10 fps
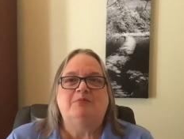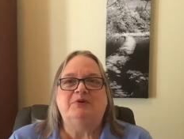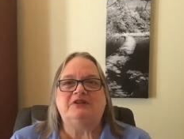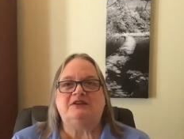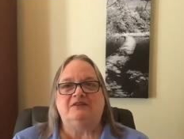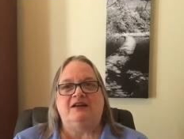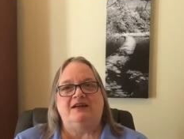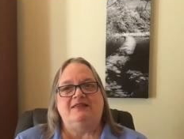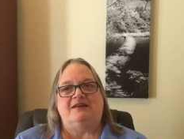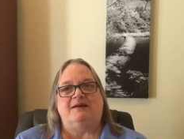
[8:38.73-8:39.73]
Books aren't
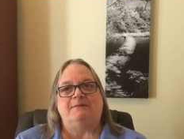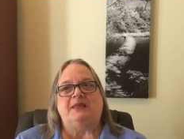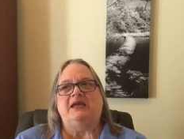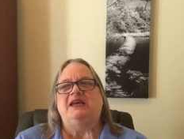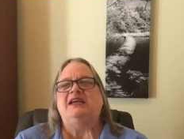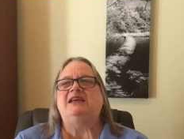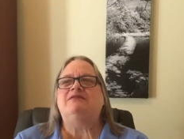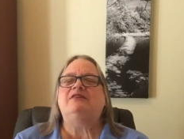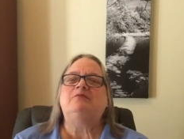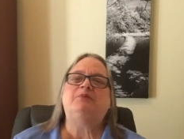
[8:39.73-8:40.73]
like that.
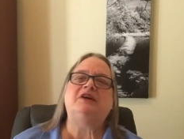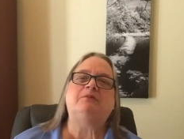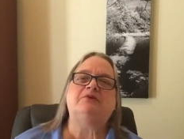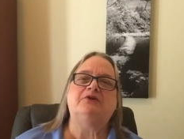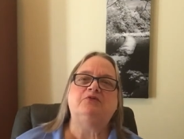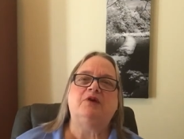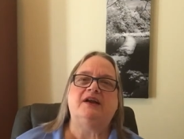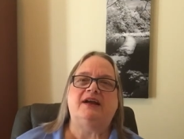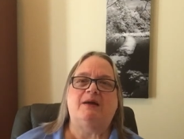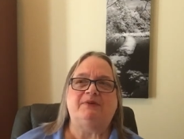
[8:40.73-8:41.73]
Even people who
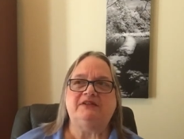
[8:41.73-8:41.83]
write